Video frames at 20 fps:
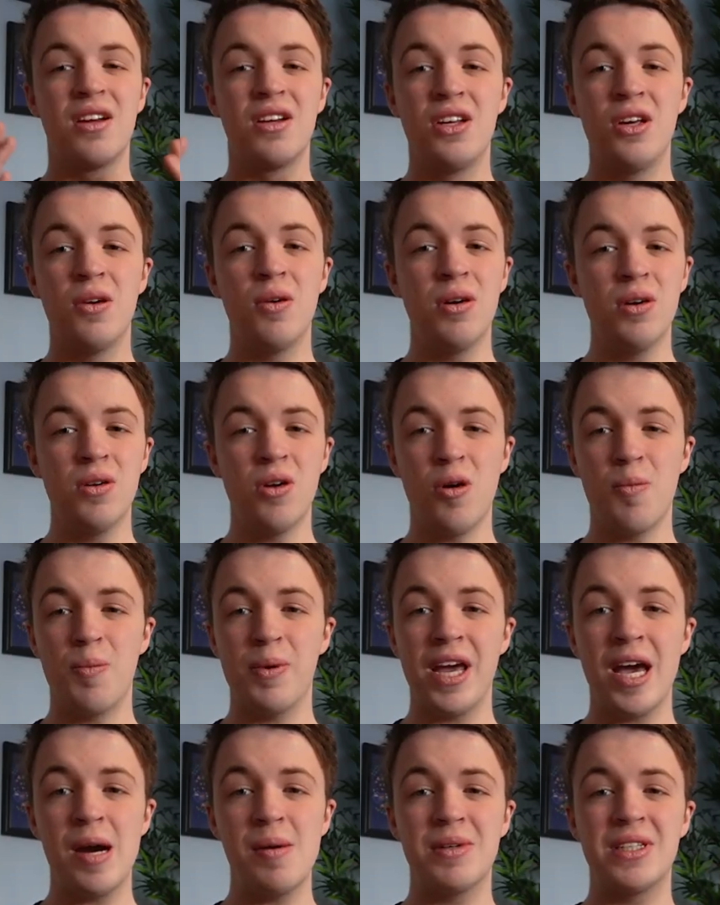you will not
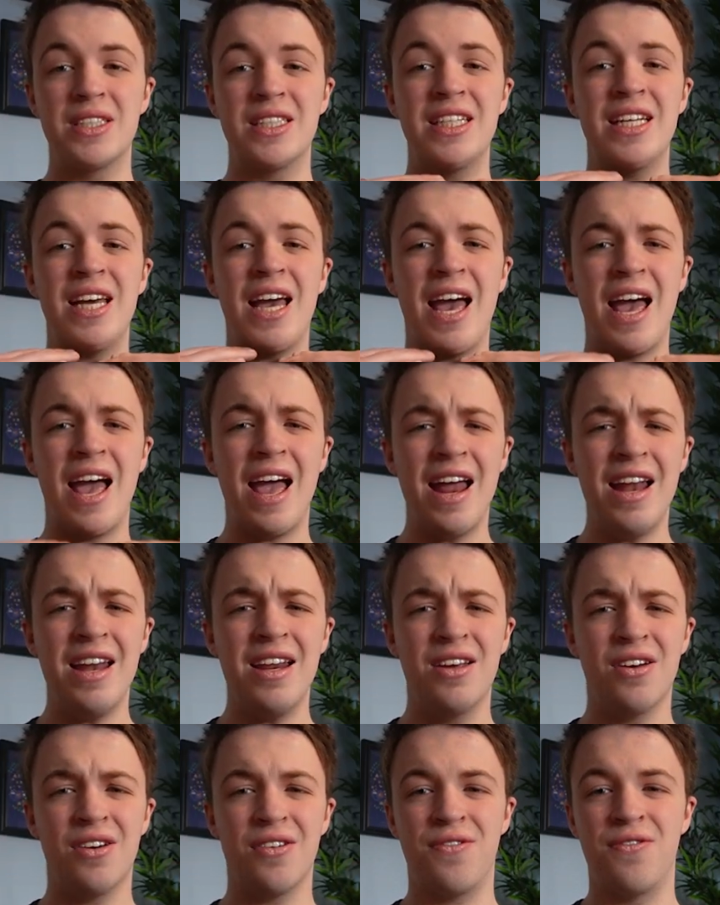be able to see
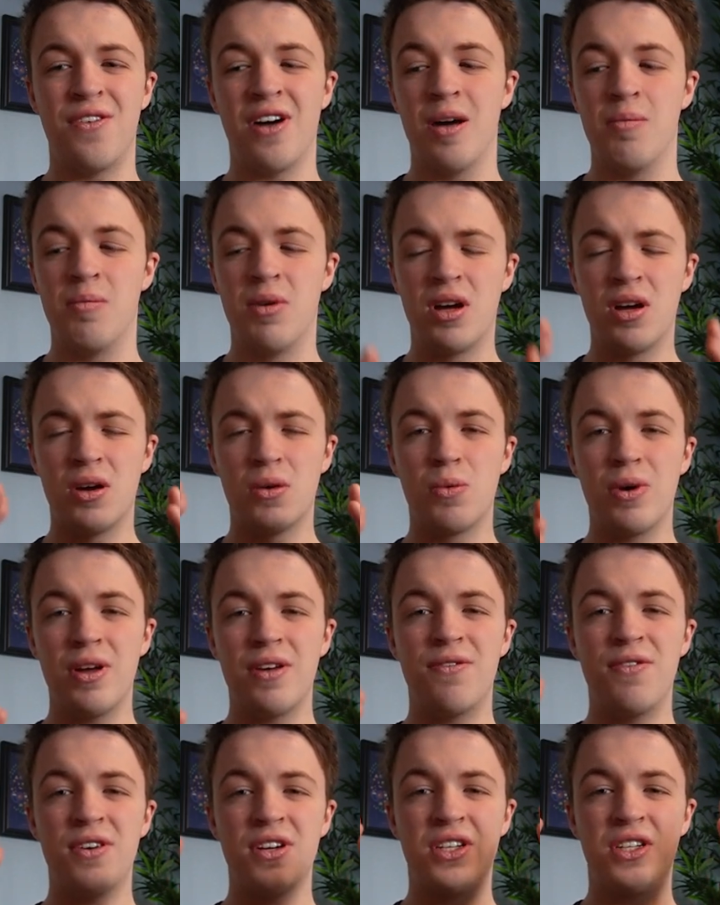any of them,
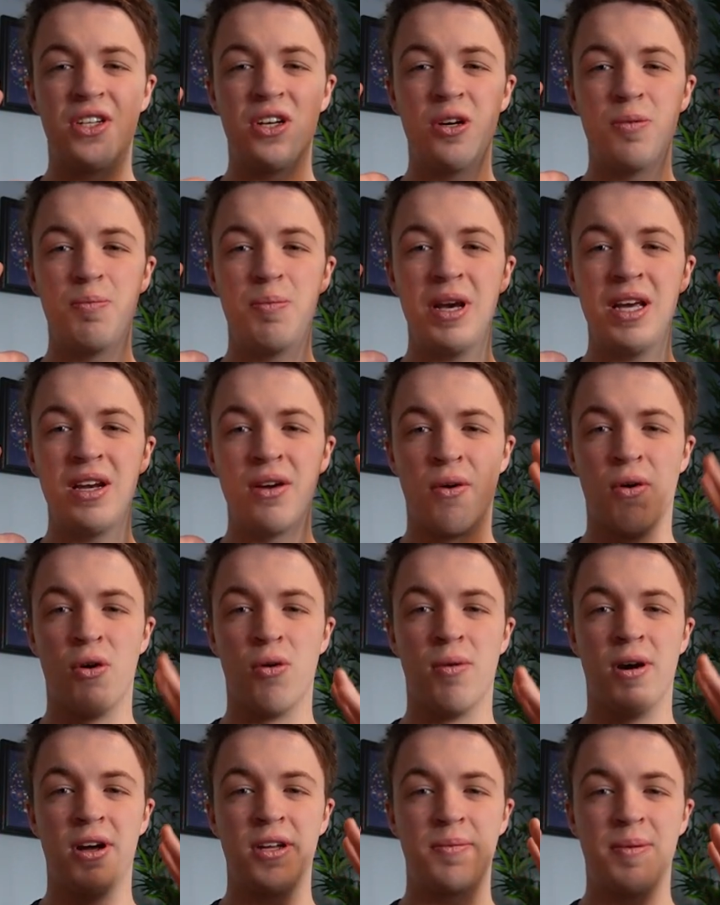with the tube being
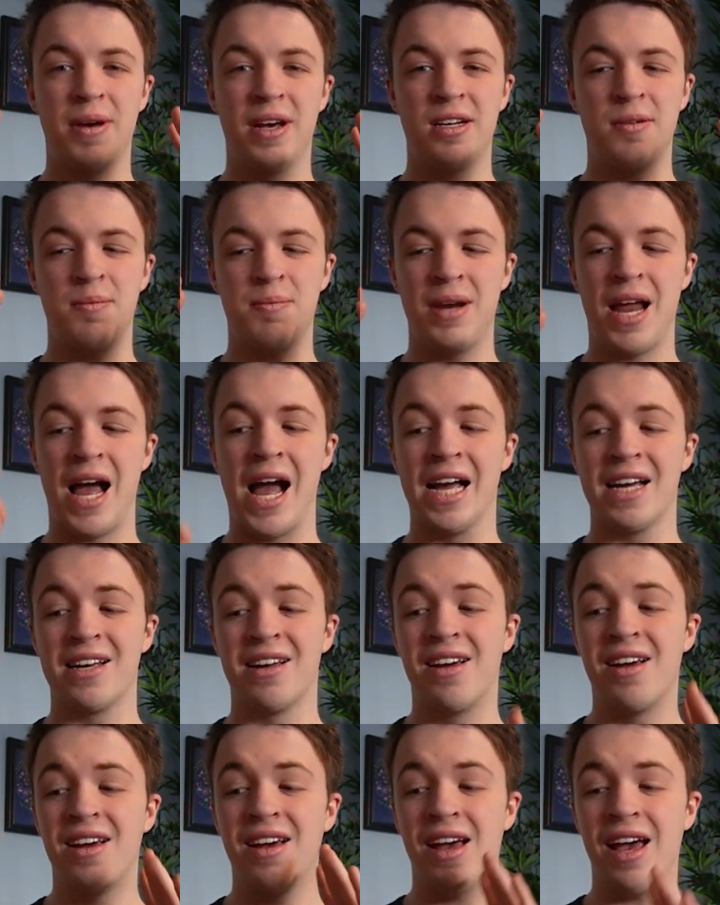almost pitch black.
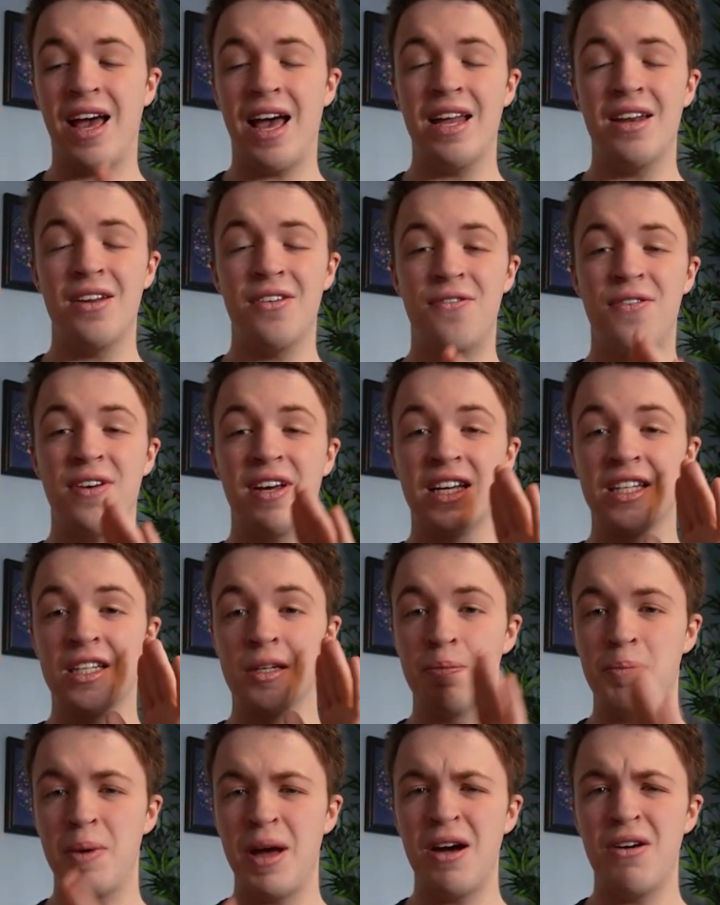And the thing is
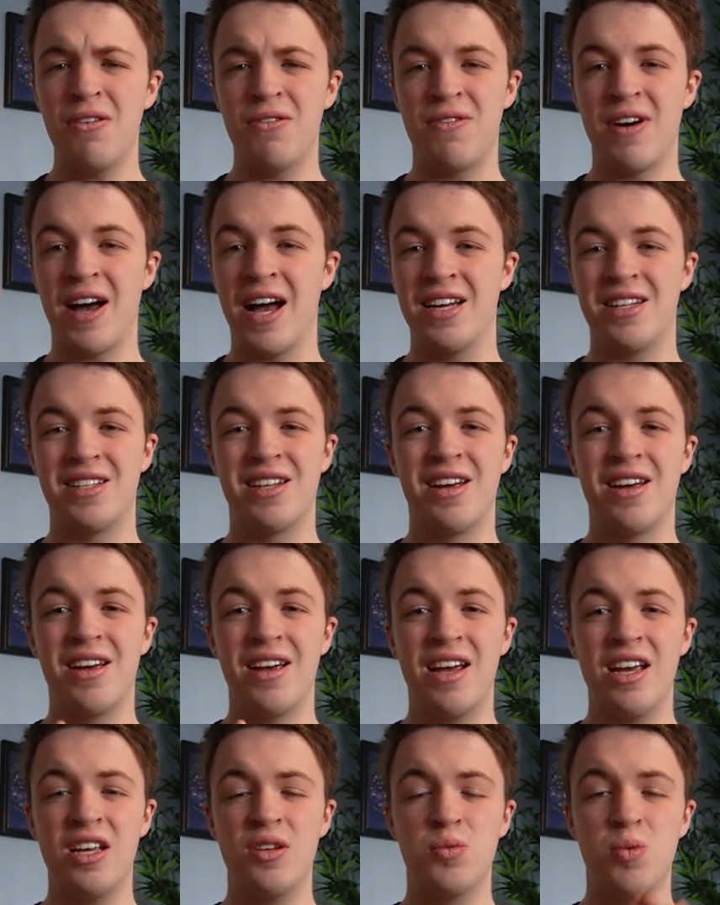about that
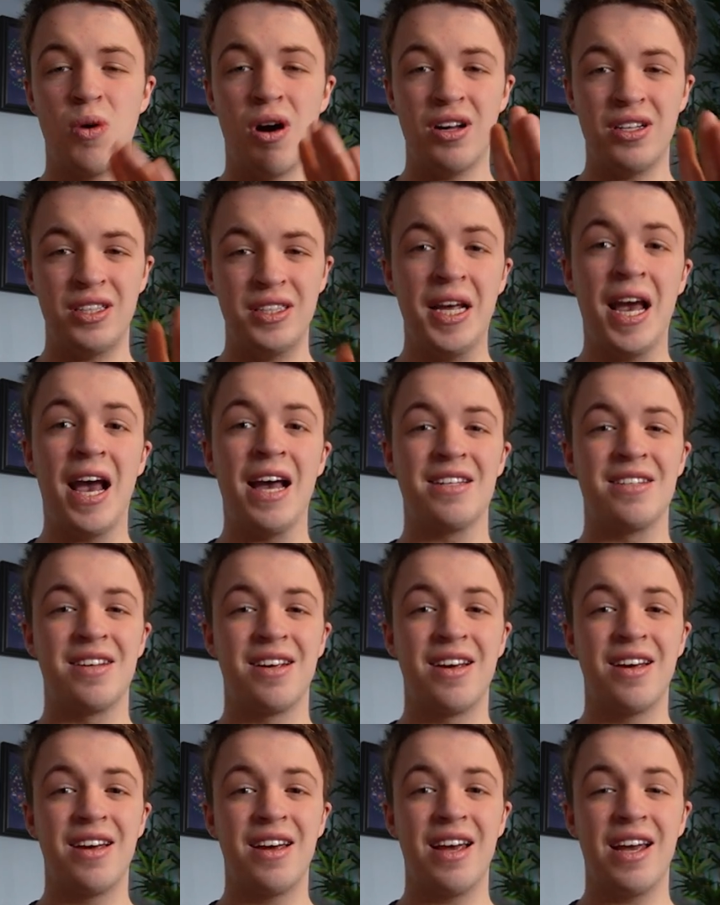is, whilst yes,
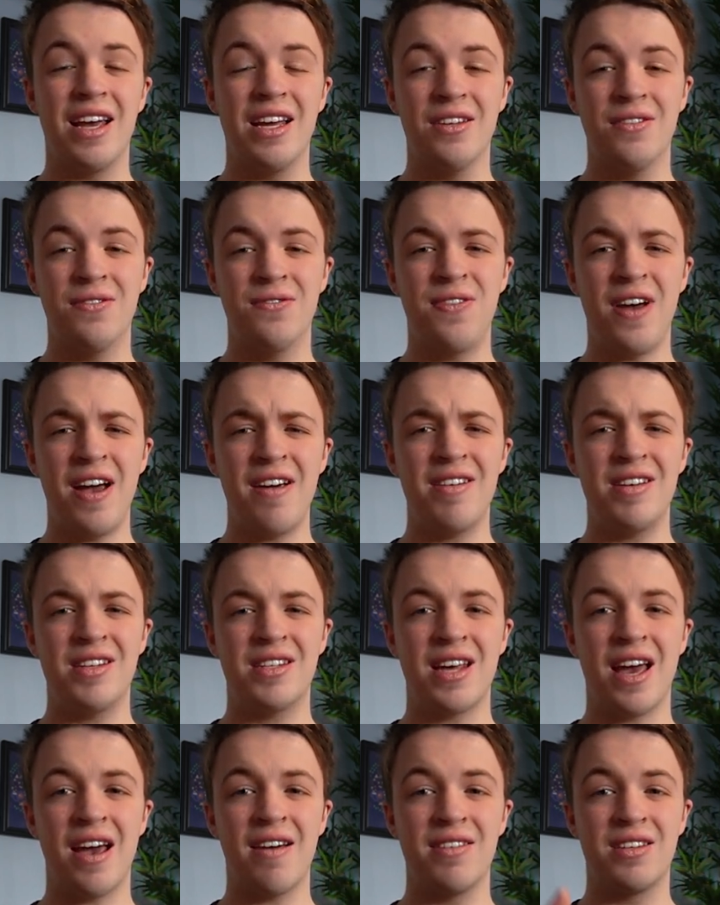it is very
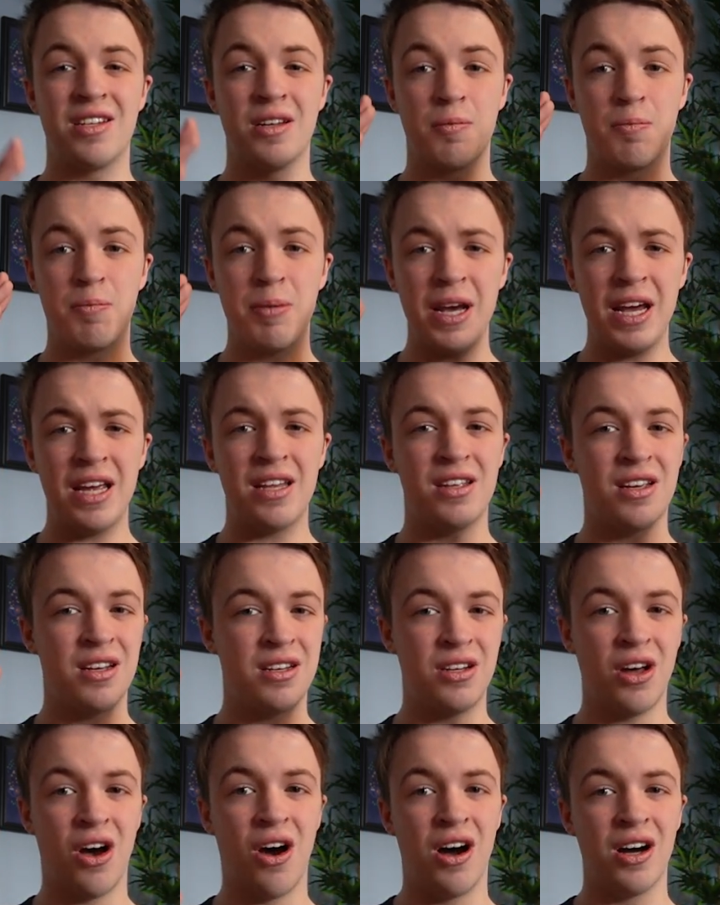scary to be in the
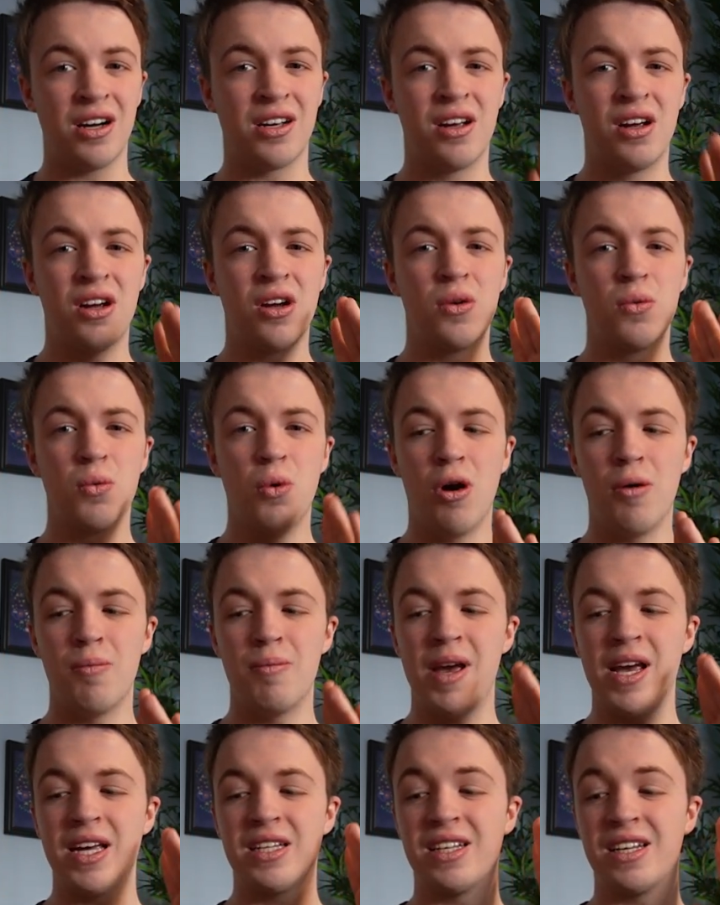dark, what
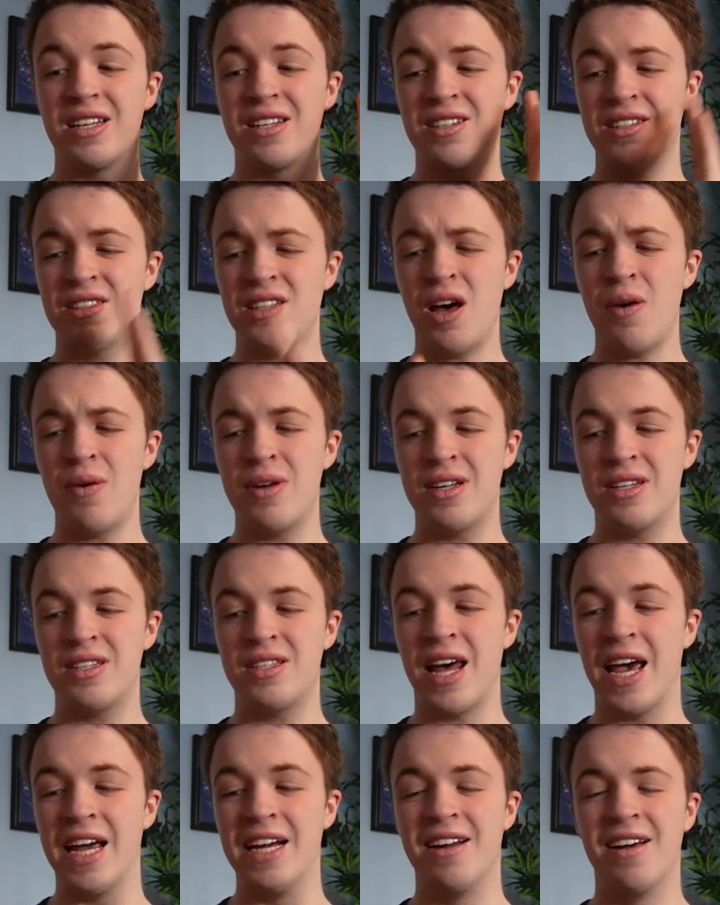makes it so
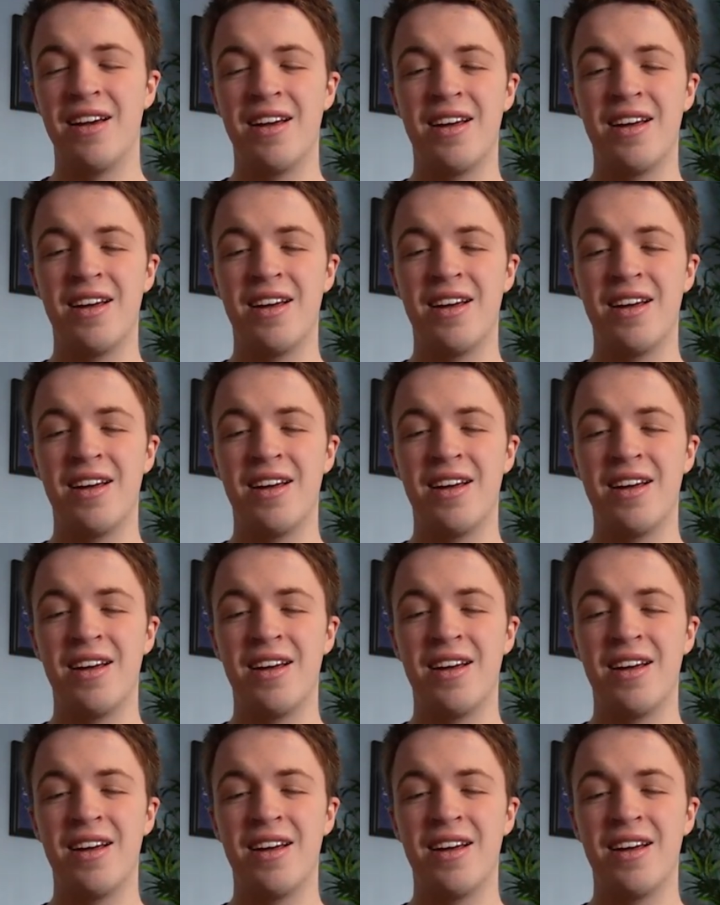insane